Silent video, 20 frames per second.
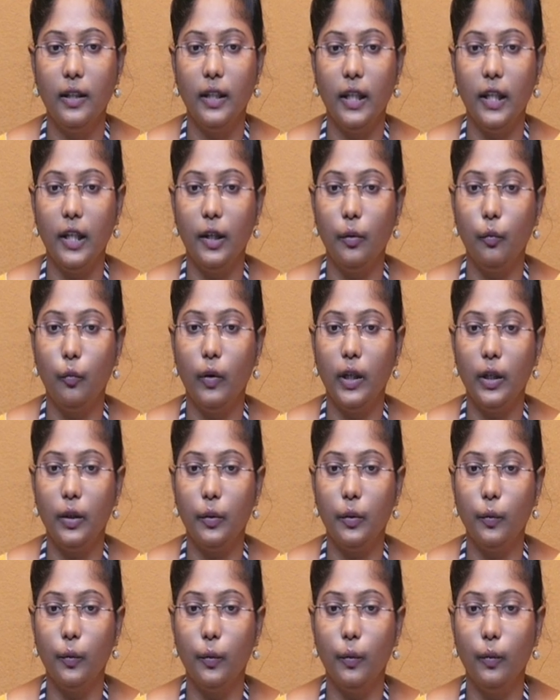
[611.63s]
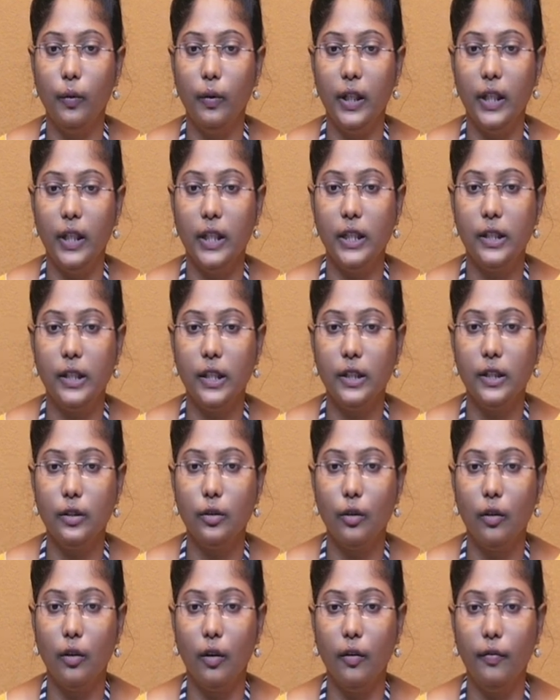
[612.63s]
equal to distance
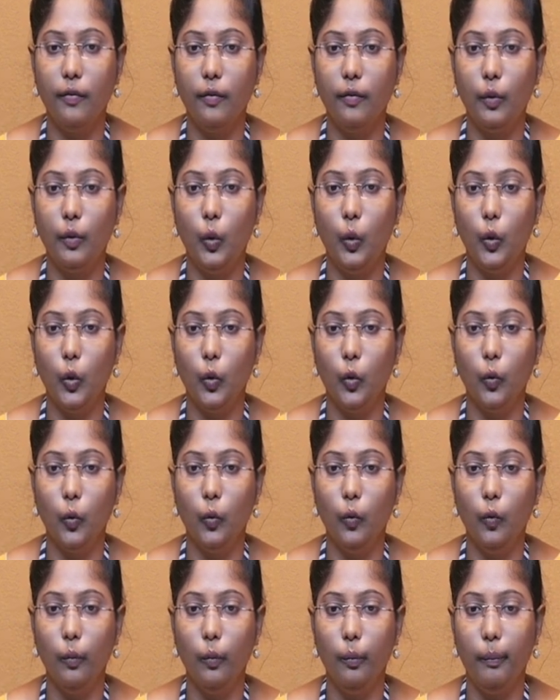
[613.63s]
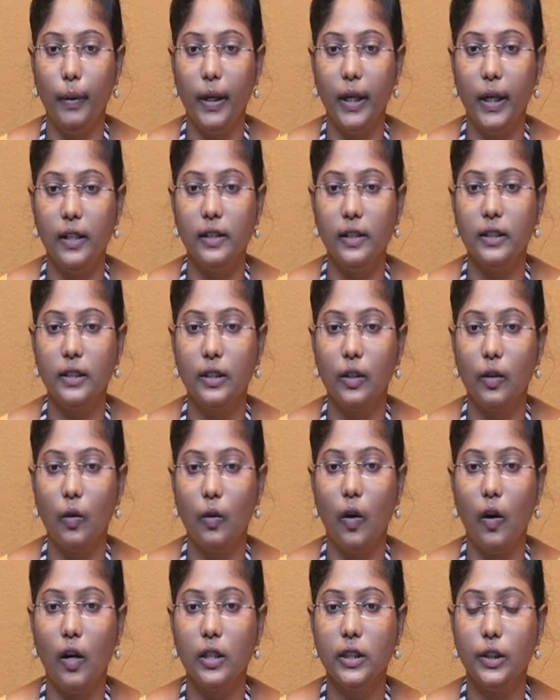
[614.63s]
of 2 plus
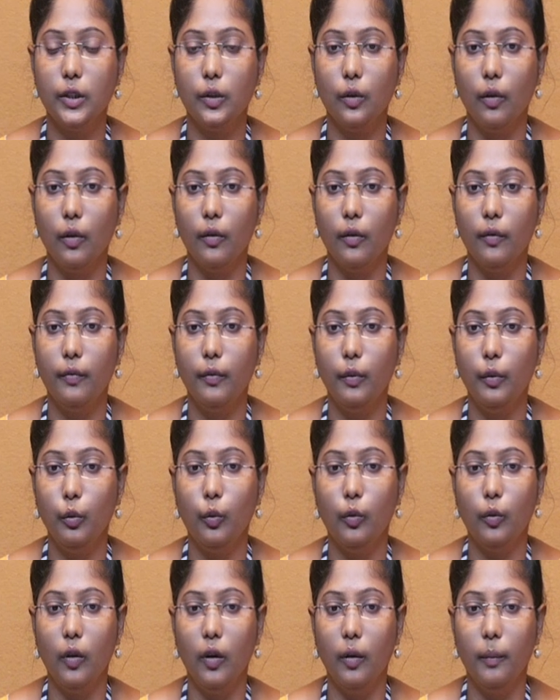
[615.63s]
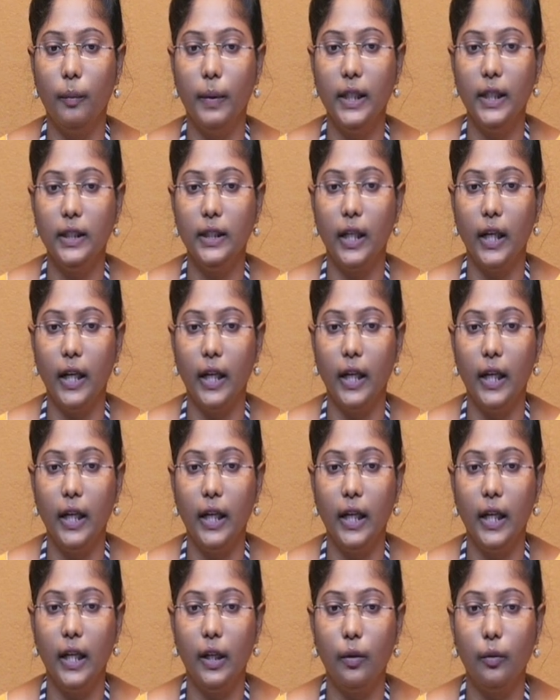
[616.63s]
cost of 2 comma 3
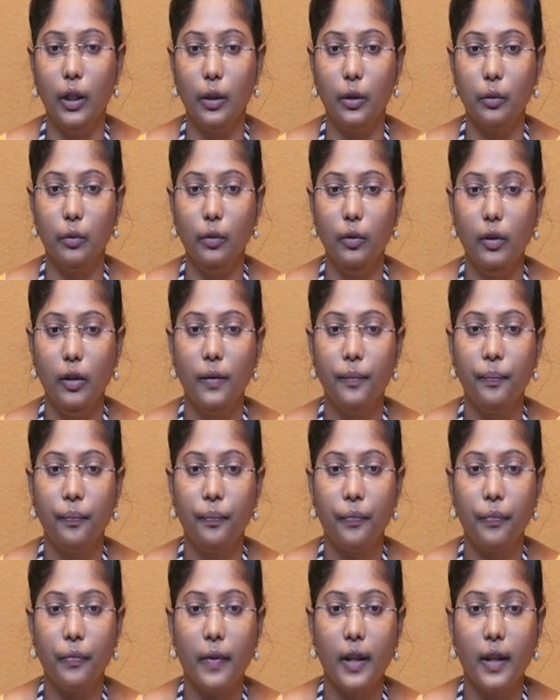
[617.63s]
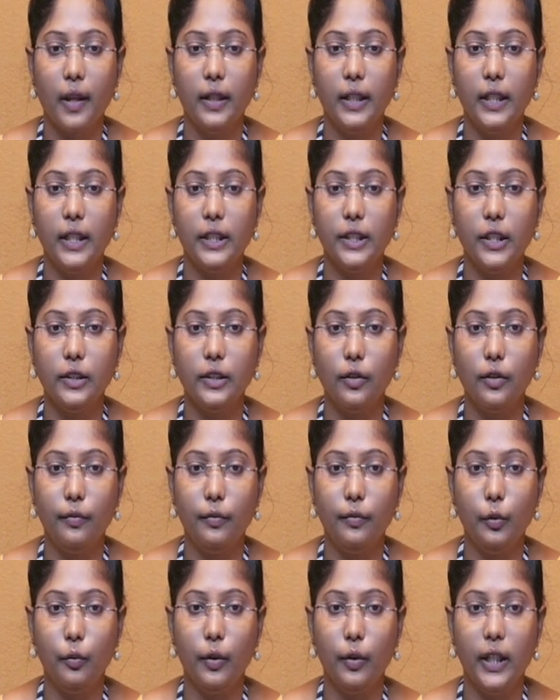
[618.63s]
equal to distance of
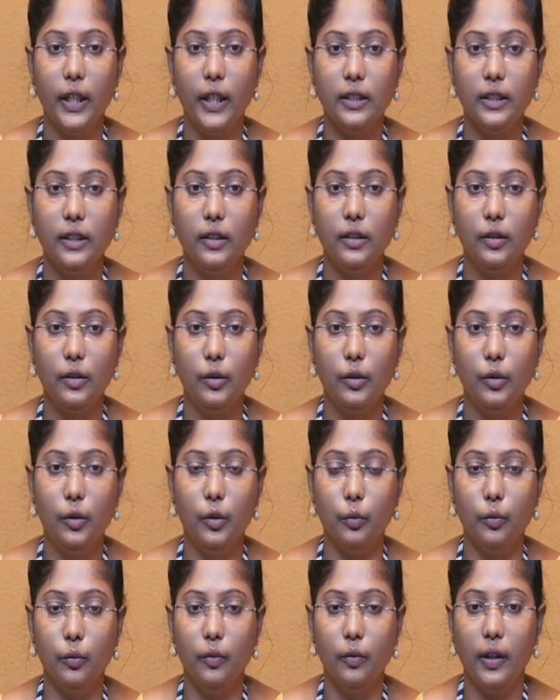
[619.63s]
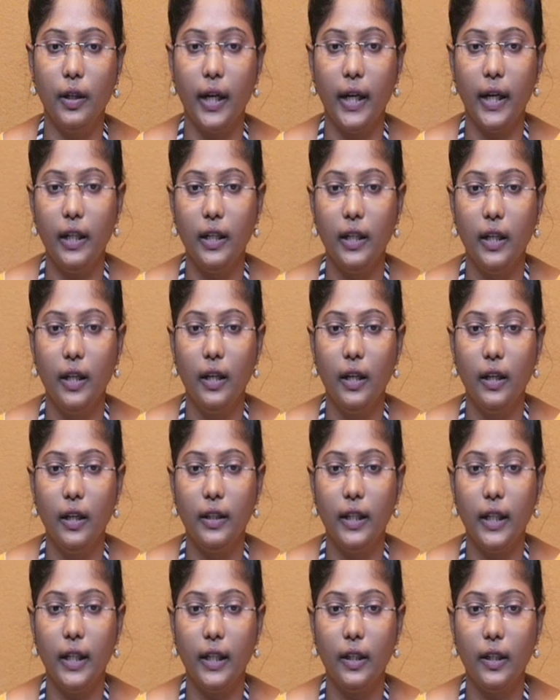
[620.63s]
2 is 2, right.
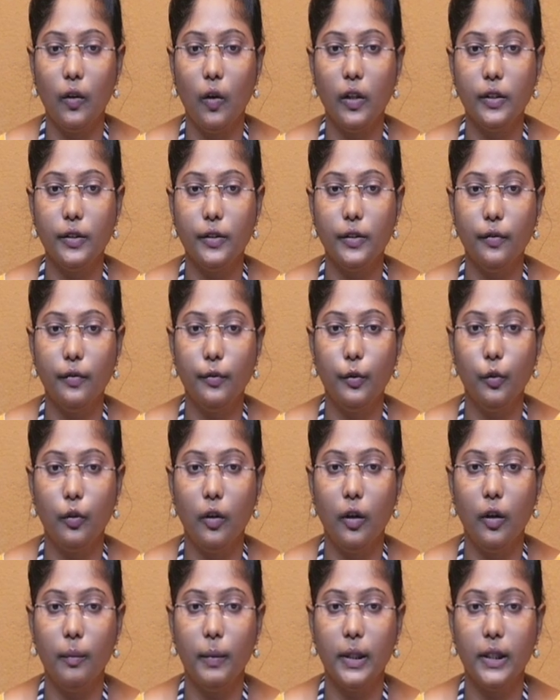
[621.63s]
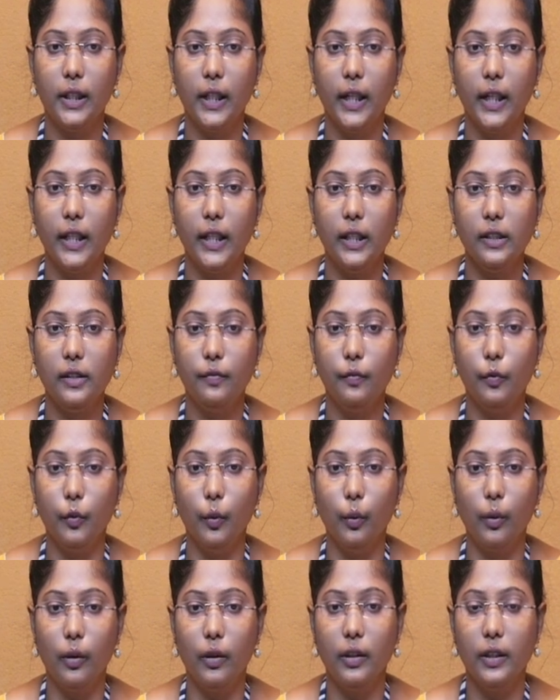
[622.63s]
Then cost of 2 comma 3 is
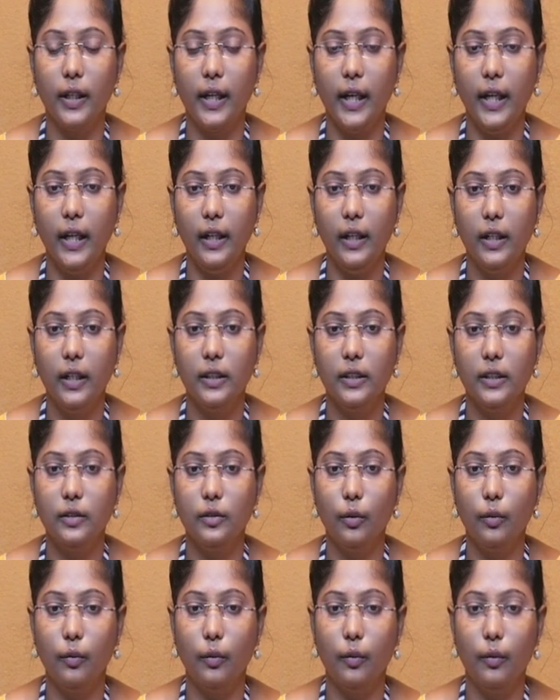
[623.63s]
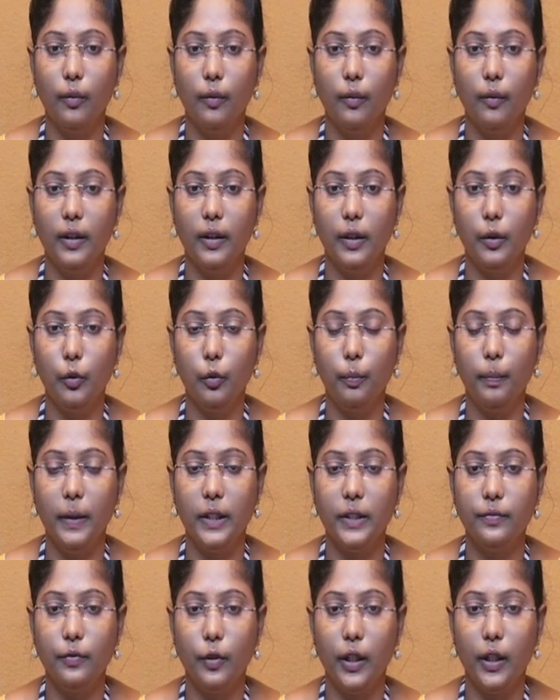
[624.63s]
4, right. So, 2
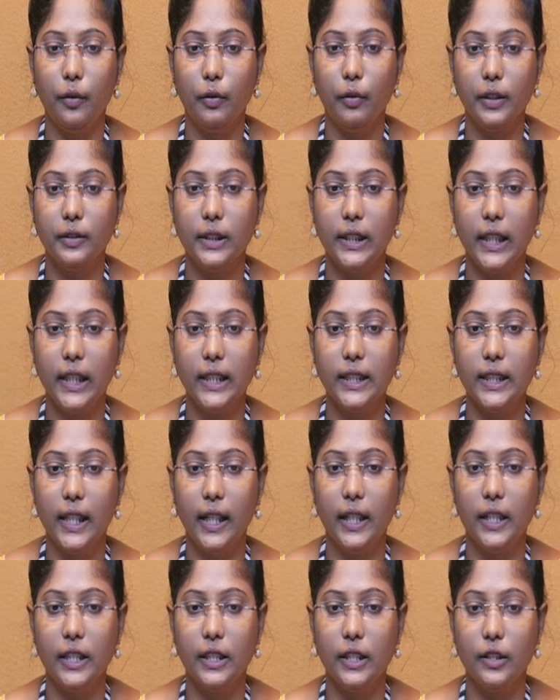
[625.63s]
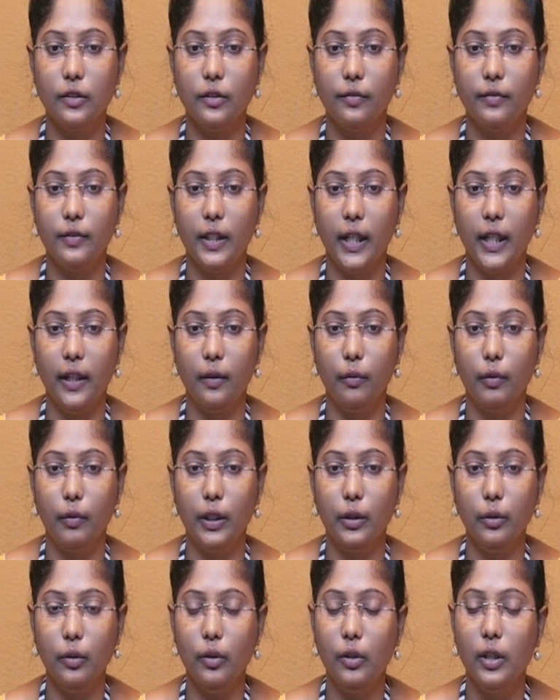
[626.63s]
plus 4 equal to 6 and distance of 3 equal
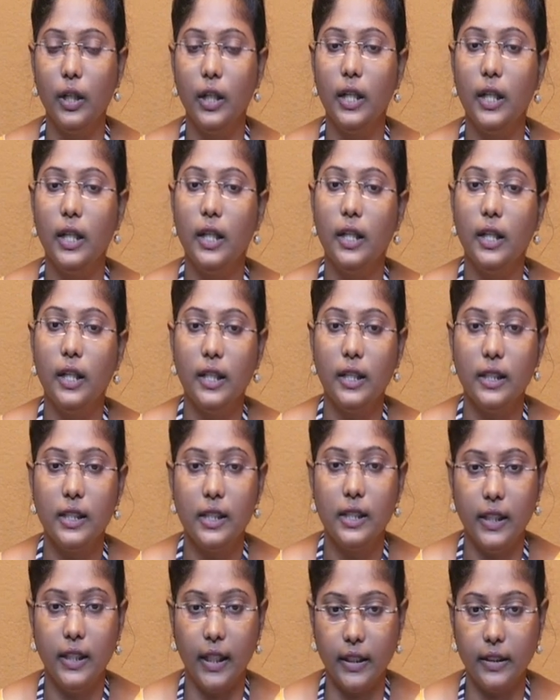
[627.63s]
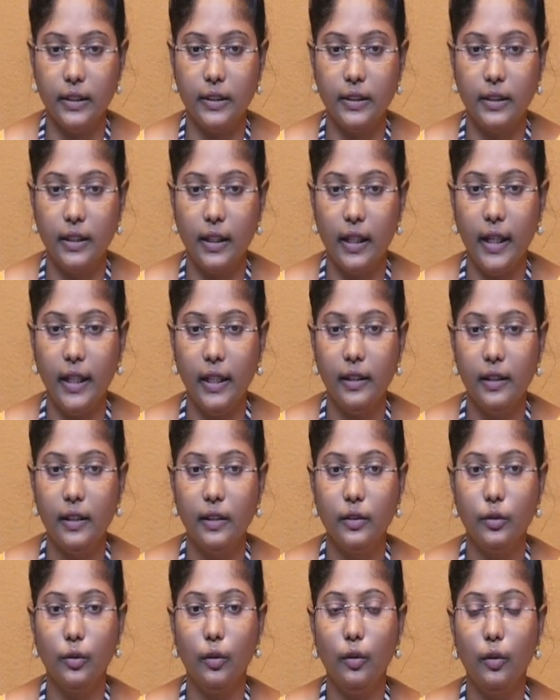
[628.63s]
to 6, right.
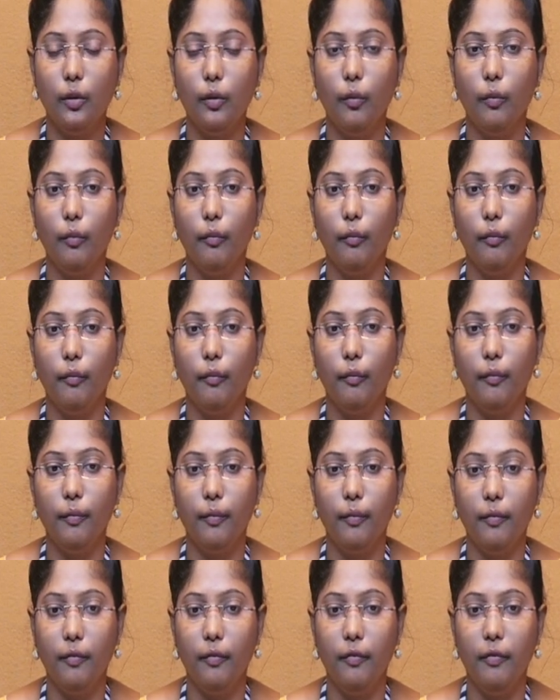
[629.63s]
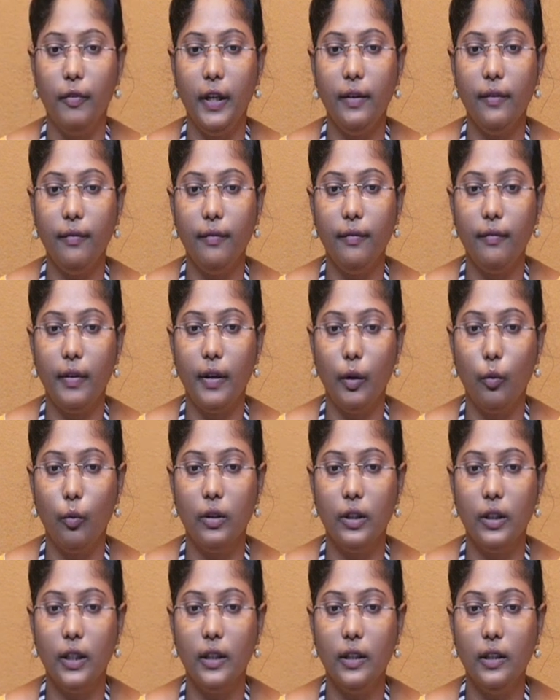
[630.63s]
So, we
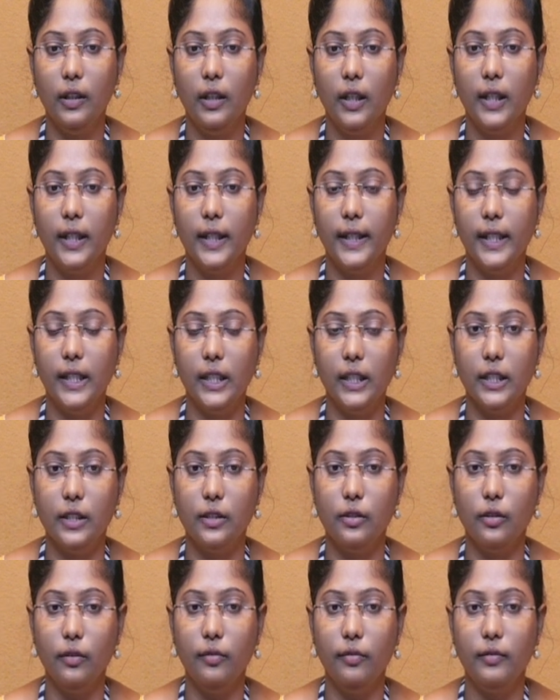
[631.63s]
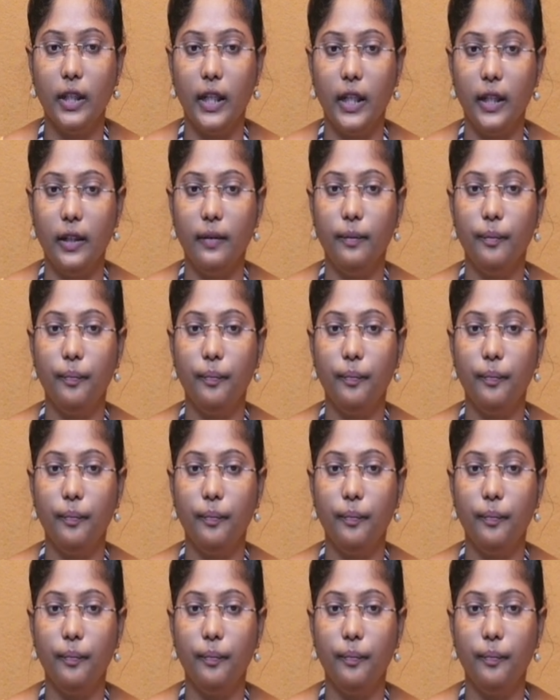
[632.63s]
found the distance of 3.